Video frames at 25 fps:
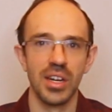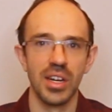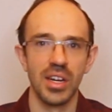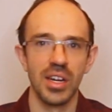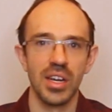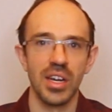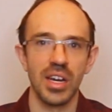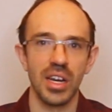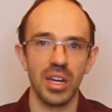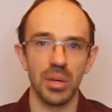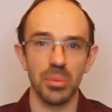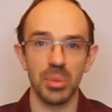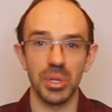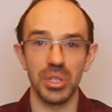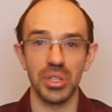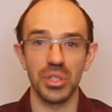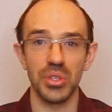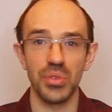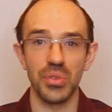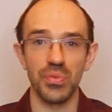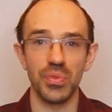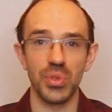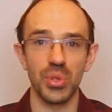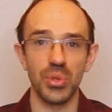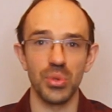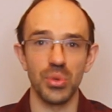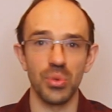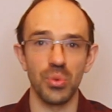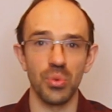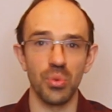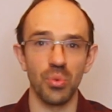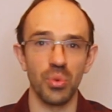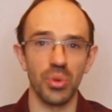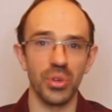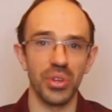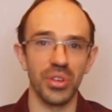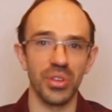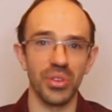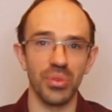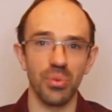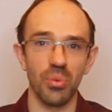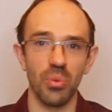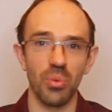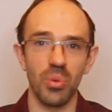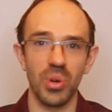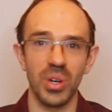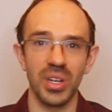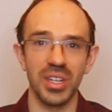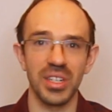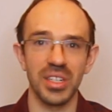And I'm going to leave you with
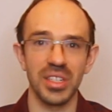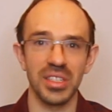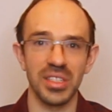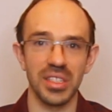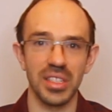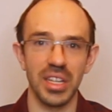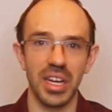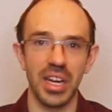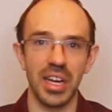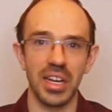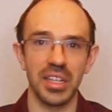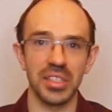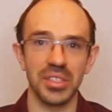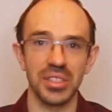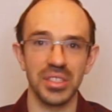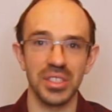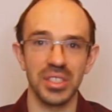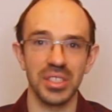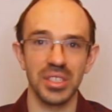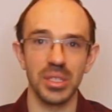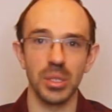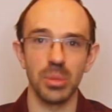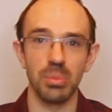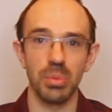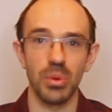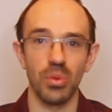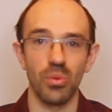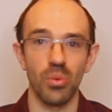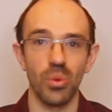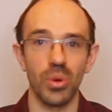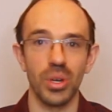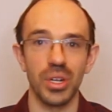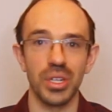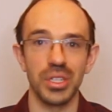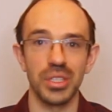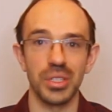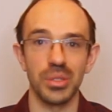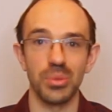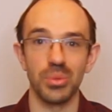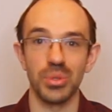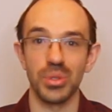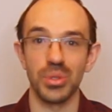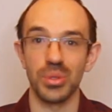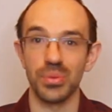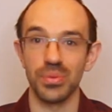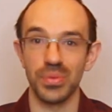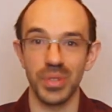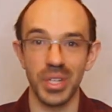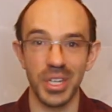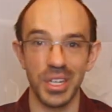one last clip of what I did with the
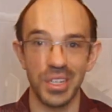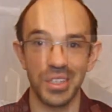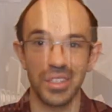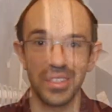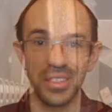fan.